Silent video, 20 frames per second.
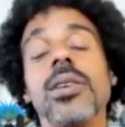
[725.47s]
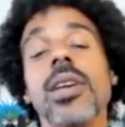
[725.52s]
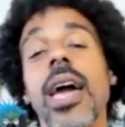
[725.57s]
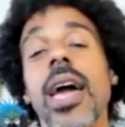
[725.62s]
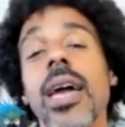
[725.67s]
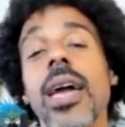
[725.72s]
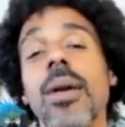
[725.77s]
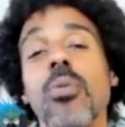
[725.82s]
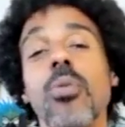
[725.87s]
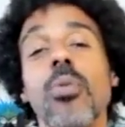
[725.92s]

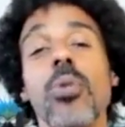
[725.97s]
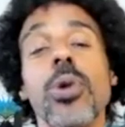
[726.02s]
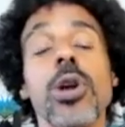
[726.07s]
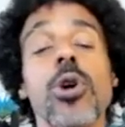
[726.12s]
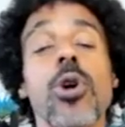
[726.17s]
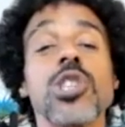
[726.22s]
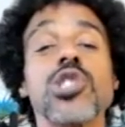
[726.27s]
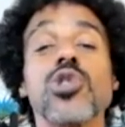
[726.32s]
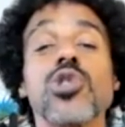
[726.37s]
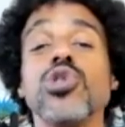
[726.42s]
And we
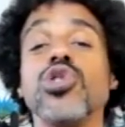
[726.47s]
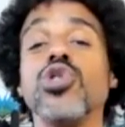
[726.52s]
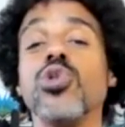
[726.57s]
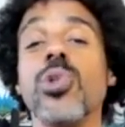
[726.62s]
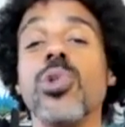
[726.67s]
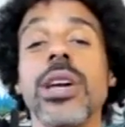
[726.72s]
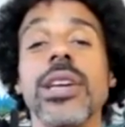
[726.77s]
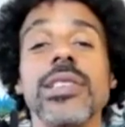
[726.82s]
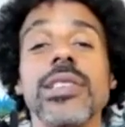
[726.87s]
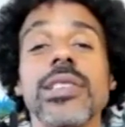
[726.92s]
also do
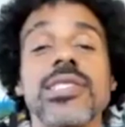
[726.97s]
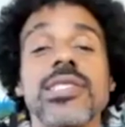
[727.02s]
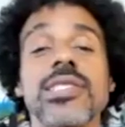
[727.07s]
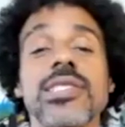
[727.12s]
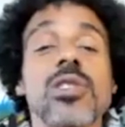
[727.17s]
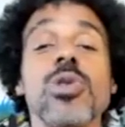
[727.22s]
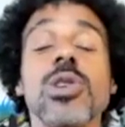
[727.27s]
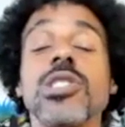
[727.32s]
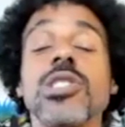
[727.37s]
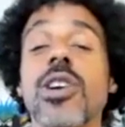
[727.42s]
a
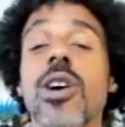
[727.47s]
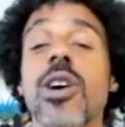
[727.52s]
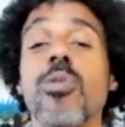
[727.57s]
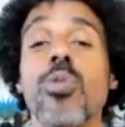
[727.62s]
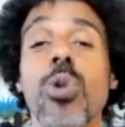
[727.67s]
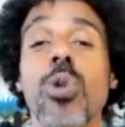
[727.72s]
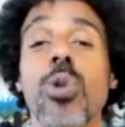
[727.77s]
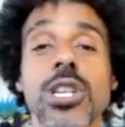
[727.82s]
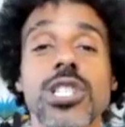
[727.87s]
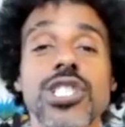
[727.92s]
series of
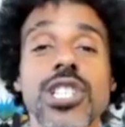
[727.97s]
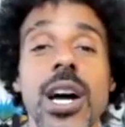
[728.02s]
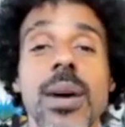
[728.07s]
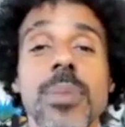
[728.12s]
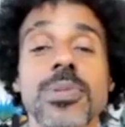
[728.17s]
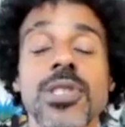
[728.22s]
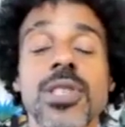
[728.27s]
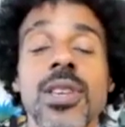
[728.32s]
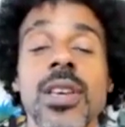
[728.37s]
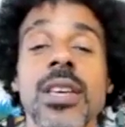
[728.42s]

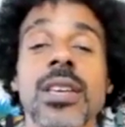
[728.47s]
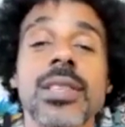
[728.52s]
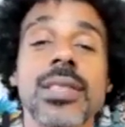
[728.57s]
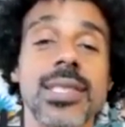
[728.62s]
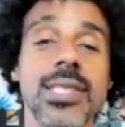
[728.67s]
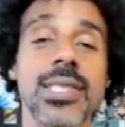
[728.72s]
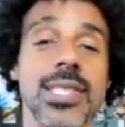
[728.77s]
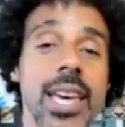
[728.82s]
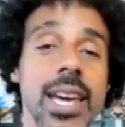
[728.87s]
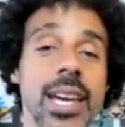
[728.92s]
workshops,
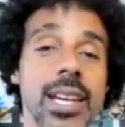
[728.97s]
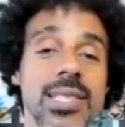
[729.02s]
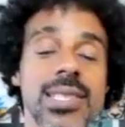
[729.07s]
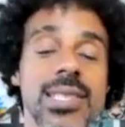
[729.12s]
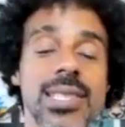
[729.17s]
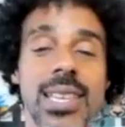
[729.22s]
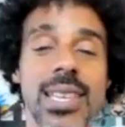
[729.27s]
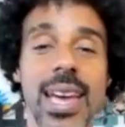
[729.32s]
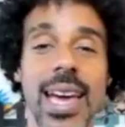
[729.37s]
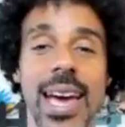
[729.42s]
Sex
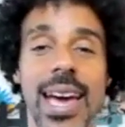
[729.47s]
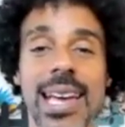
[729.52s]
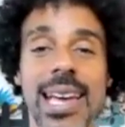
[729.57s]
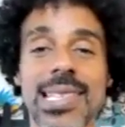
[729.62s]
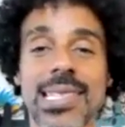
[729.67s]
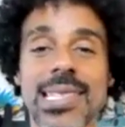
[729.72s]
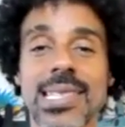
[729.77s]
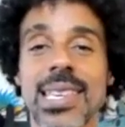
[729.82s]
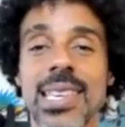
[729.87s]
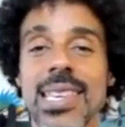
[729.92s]
to
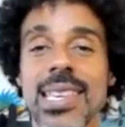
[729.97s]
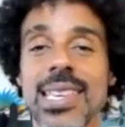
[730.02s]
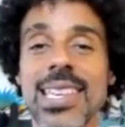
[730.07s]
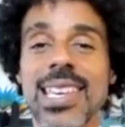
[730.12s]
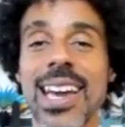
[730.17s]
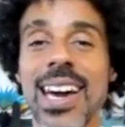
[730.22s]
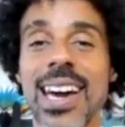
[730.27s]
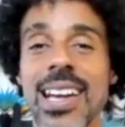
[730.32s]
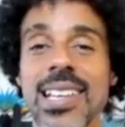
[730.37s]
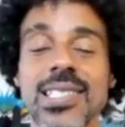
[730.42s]

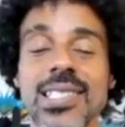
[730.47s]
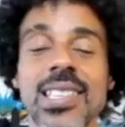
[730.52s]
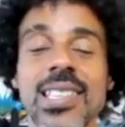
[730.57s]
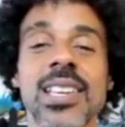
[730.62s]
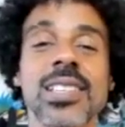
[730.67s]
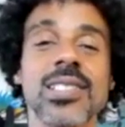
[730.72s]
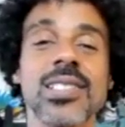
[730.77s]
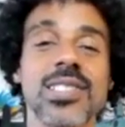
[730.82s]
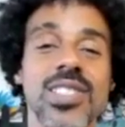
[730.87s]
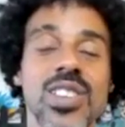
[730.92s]
S.E.X.,
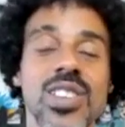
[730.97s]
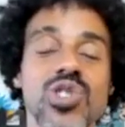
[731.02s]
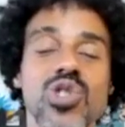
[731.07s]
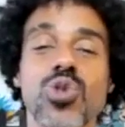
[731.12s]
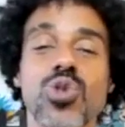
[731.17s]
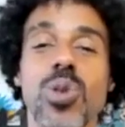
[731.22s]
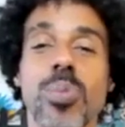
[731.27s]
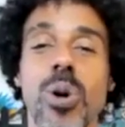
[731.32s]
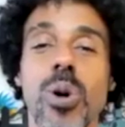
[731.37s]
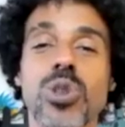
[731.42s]

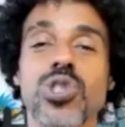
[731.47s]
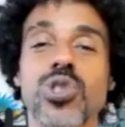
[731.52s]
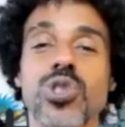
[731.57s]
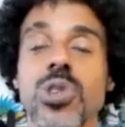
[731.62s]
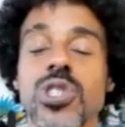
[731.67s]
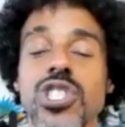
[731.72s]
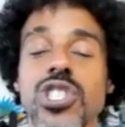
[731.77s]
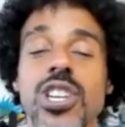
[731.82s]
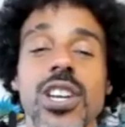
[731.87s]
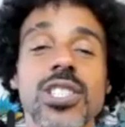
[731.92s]
Sensual Emotional
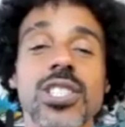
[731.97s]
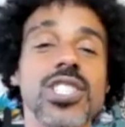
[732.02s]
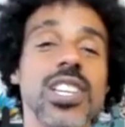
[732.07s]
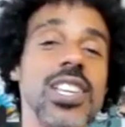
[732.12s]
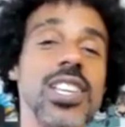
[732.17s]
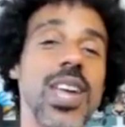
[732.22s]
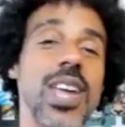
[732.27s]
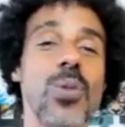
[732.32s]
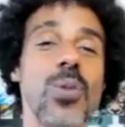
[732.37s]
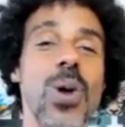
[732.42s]
Exchange.
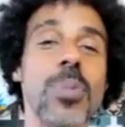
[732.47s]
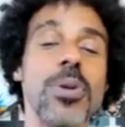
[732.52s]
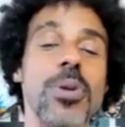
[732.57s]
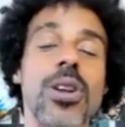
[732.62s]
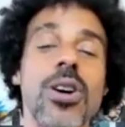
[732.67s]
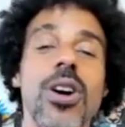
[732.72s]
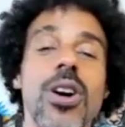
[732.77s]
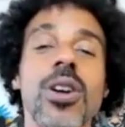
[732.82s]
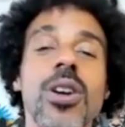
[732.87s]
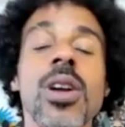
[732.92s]
In that
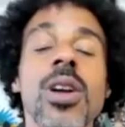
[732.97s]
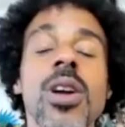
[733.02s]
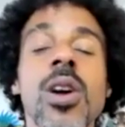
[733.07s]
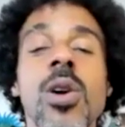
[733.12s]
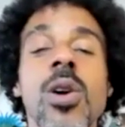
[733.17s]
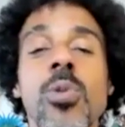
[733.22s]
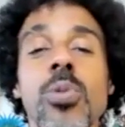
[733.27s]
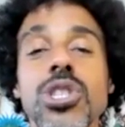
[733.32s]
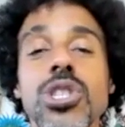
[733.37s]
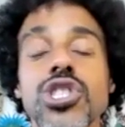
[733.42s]
webinar,
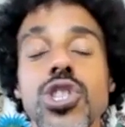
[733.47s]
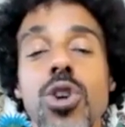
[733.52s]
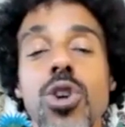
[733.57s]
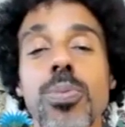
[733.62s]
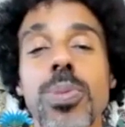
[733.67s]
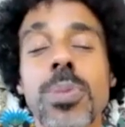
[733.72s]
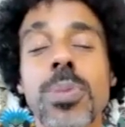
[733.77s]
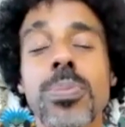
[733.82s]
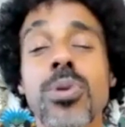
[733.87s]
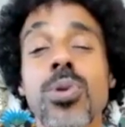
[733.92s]
we show
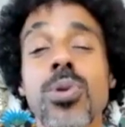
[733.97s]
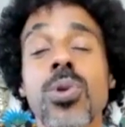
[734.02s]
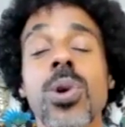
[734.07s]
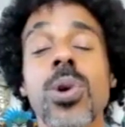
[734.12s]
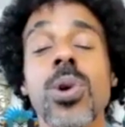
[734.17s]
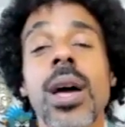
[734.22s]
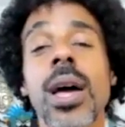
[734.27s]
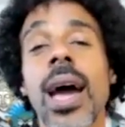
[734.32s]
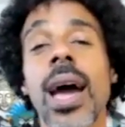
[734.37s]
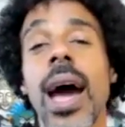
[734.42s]
people
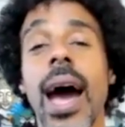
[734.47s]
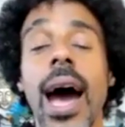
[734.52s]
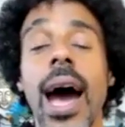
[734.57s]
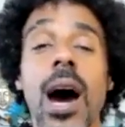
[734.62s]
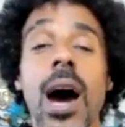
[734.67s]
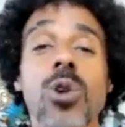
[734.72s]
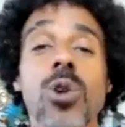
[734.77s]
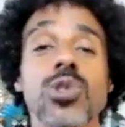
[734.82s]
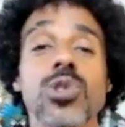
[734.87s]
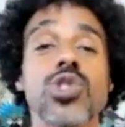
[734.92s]

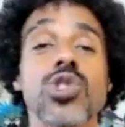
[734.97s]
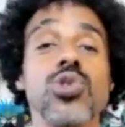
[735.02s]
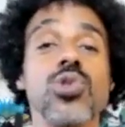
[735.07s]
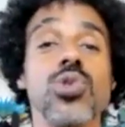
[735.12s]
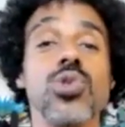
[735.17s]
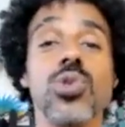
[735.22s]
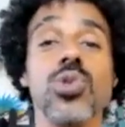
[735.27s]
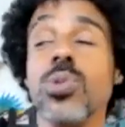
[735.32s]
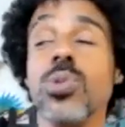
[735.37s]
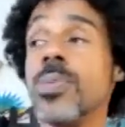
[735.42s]
how
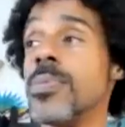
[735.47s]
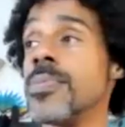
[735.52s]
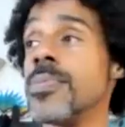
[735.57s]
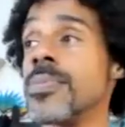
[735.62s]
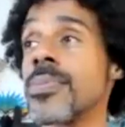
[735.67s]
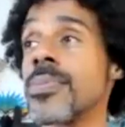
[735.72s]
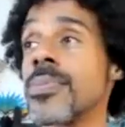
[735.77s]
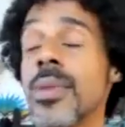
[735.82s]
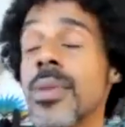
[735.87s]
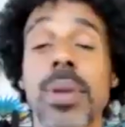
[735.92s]
to
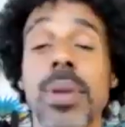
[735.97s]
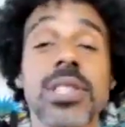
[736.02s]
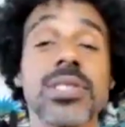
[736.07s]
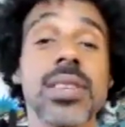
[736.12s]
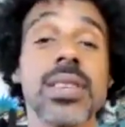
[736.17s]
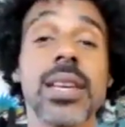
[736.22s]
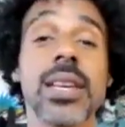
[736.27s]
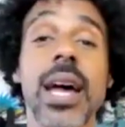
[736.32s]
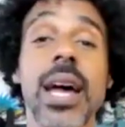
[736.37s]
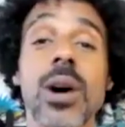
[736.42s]

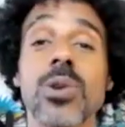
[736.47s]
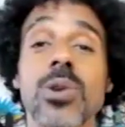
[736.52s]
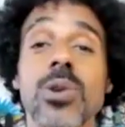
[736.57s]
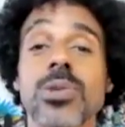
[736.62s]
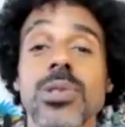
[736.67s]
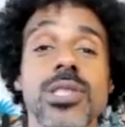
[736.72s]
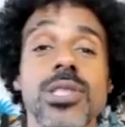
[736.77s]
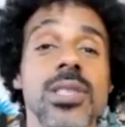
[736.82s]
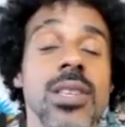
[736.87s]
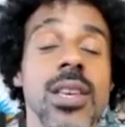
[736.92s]
basically get
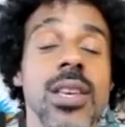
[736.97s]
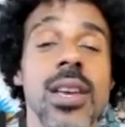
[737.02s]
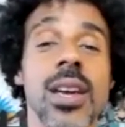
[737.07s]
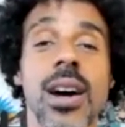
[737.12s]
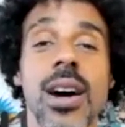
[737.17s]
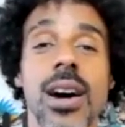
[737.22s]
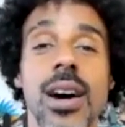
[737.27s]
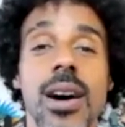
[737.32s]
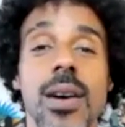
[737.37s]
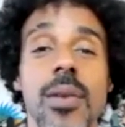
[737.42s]
out
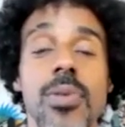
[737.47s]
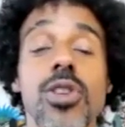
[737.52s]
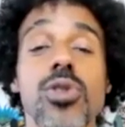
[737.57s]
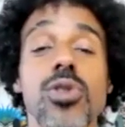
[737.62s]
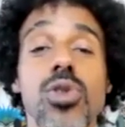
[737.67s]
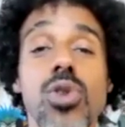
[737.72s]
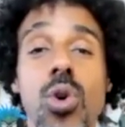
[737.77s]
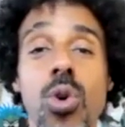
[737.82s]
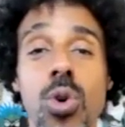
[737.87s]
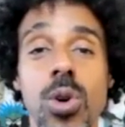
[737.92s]
of the
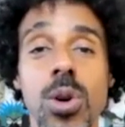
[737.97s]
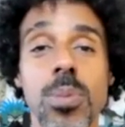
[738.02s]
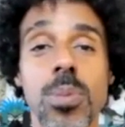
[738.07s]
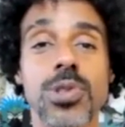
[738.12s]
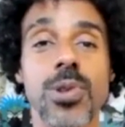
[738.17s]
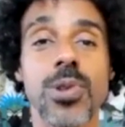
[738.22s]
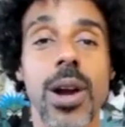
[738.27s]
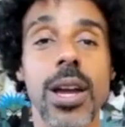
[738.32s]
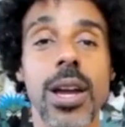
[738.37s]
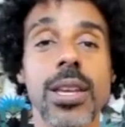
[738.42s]
norms,
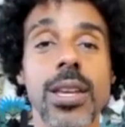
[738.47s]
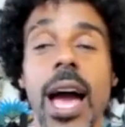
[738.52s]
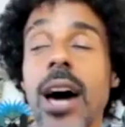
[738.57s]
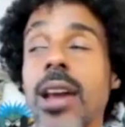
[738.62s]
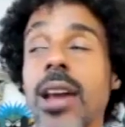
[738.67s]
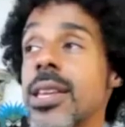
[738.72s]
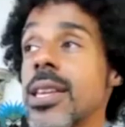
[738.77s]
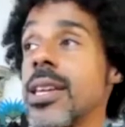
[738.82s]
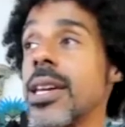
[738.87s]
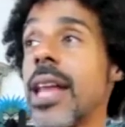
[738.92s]
right? How
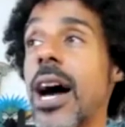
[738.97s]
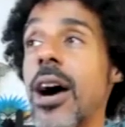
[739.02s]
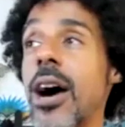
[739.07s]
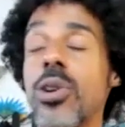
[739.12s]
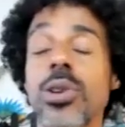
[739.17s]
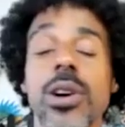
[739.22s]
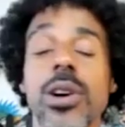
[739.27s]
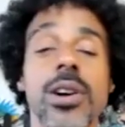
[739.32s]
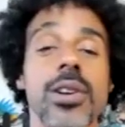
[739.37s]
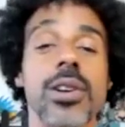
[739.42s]
to get
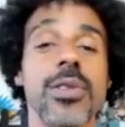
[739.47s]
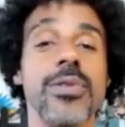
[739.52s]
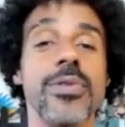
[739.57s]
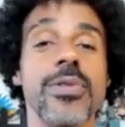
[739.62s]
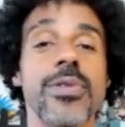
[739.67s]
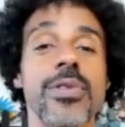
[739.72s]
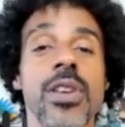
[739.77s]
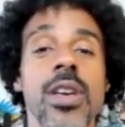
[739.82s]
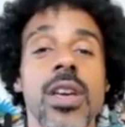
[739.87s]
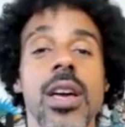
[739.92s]
out of